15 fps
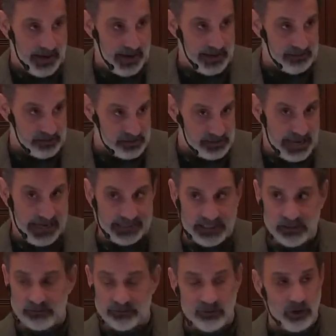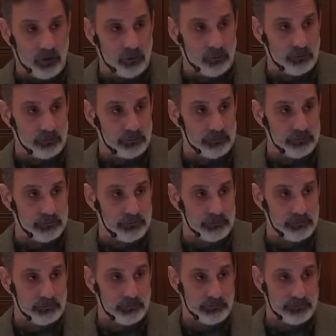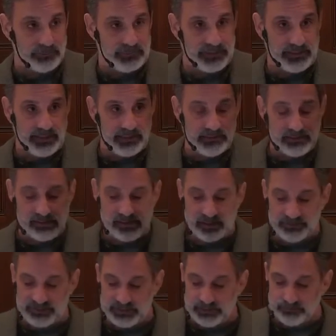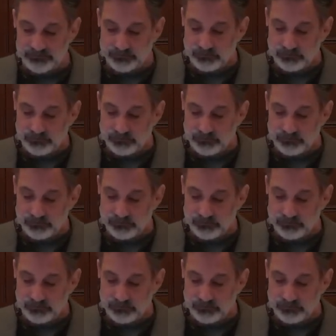and the sacking of Rome in A D seventy.